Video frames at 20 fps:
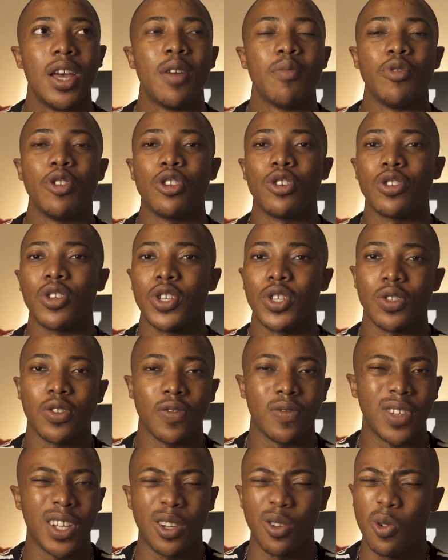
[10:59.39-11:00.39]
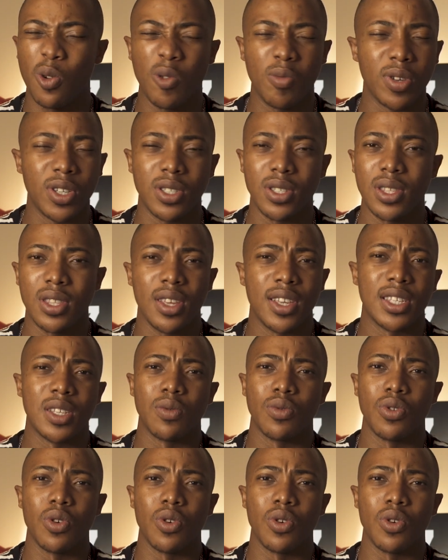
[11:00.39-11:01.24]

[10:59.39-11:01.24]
because of like a whole bunch of things that were